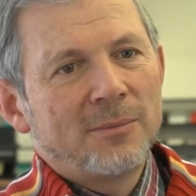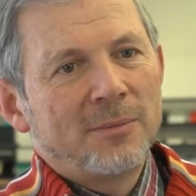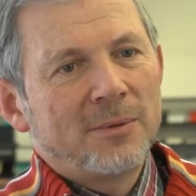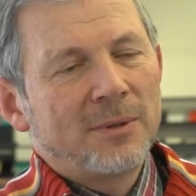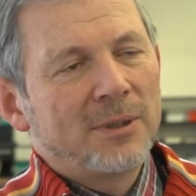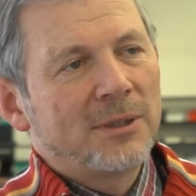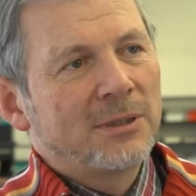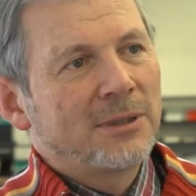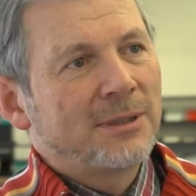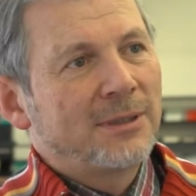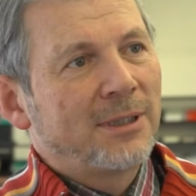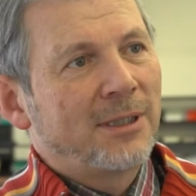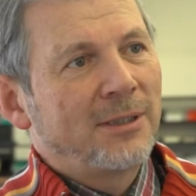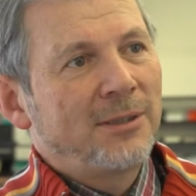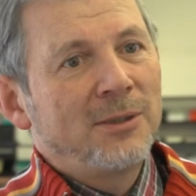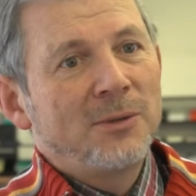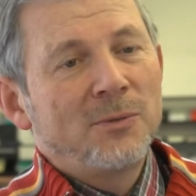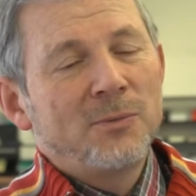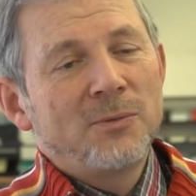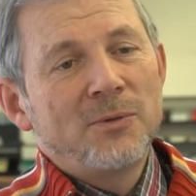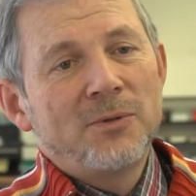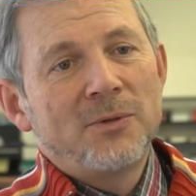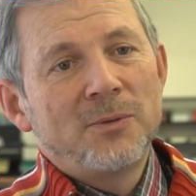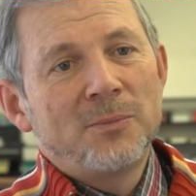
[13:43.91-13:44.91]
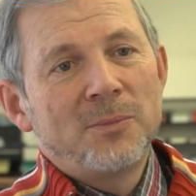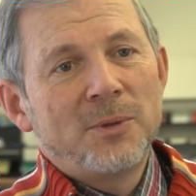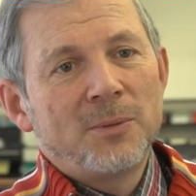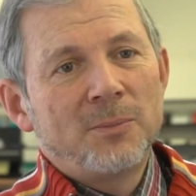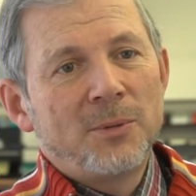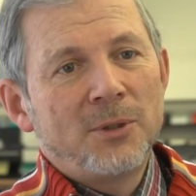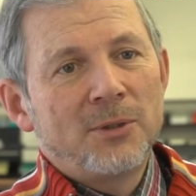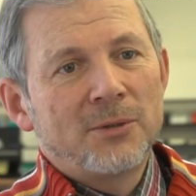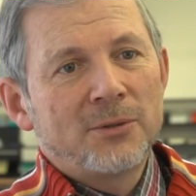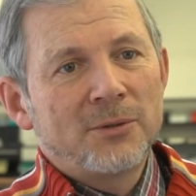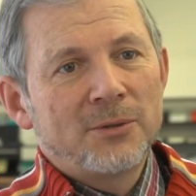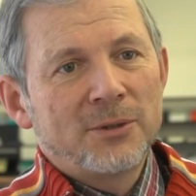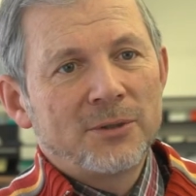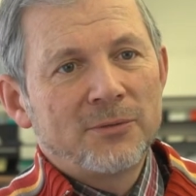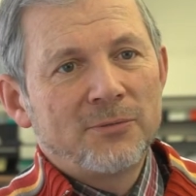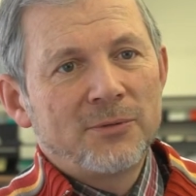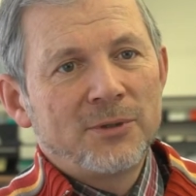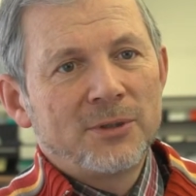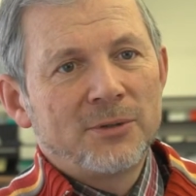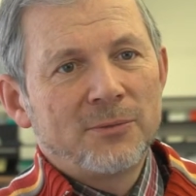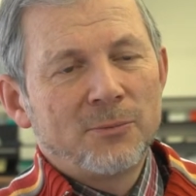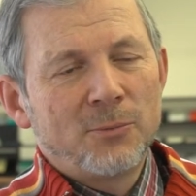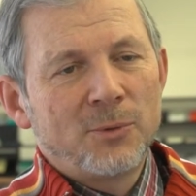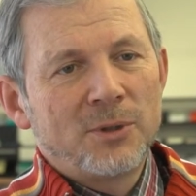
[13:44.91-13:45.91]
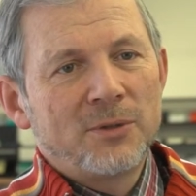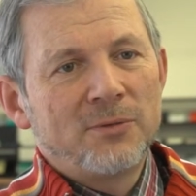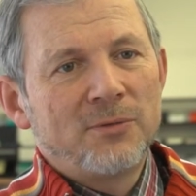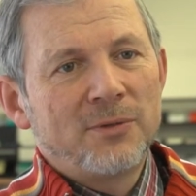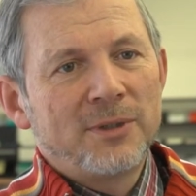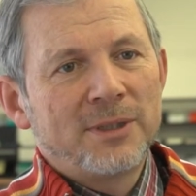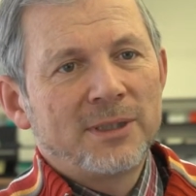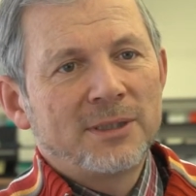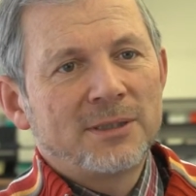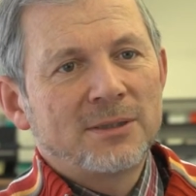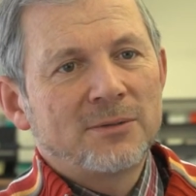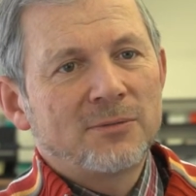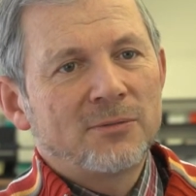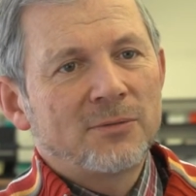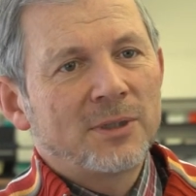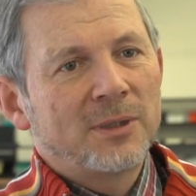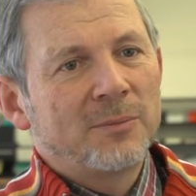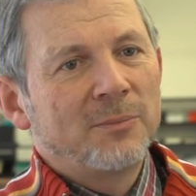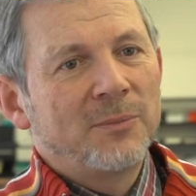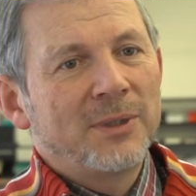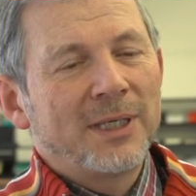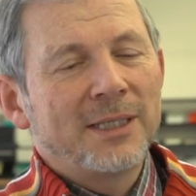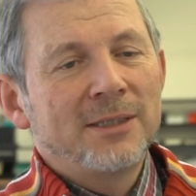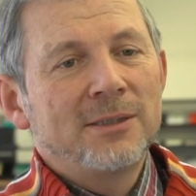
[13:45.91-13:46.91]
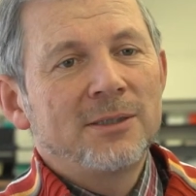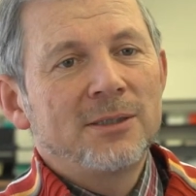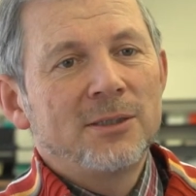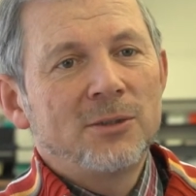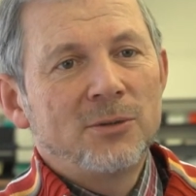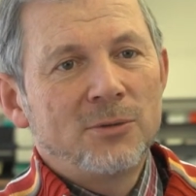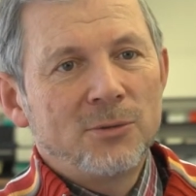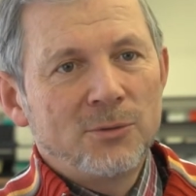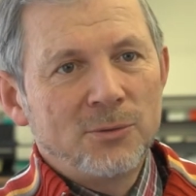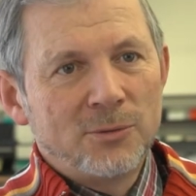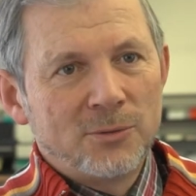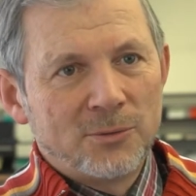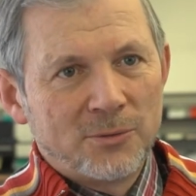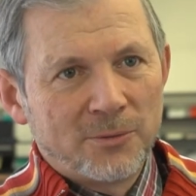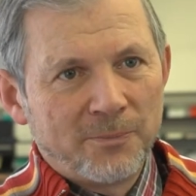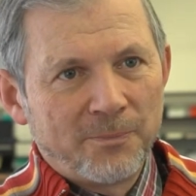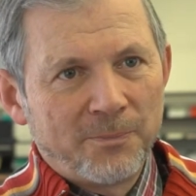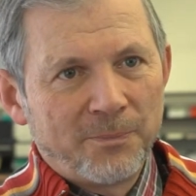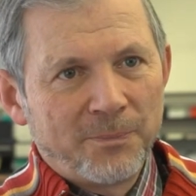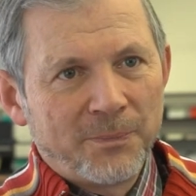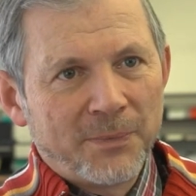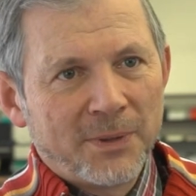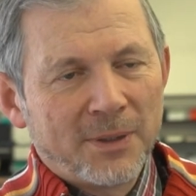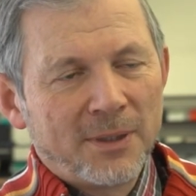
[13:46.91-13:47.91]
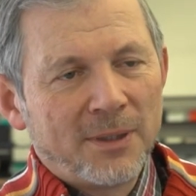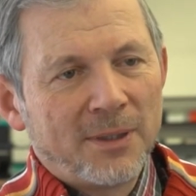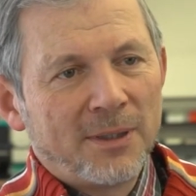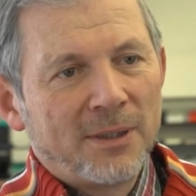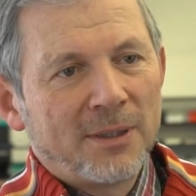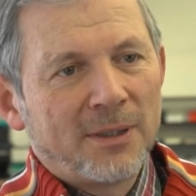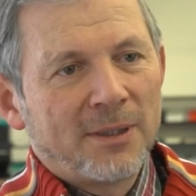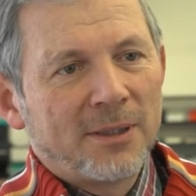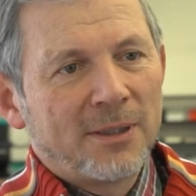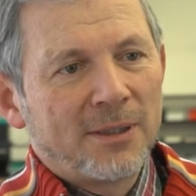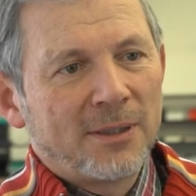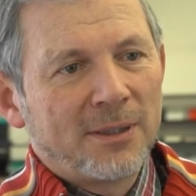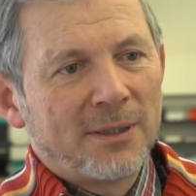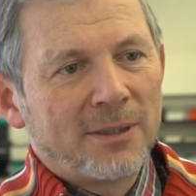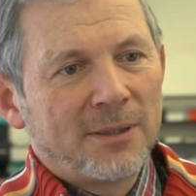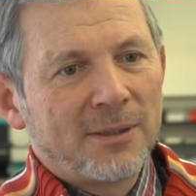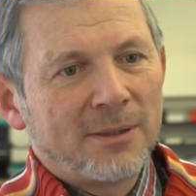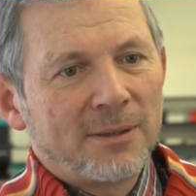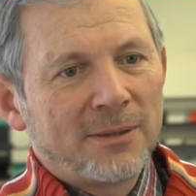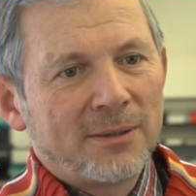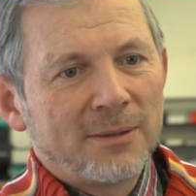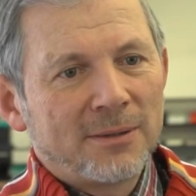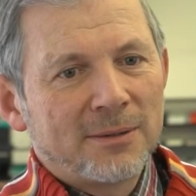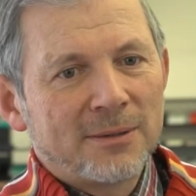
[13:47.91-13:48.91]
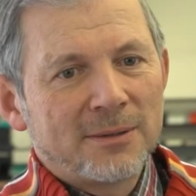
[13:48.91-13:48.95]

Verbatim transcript: uh, starting with the bibliography on wavelets from ninety-two. Uh,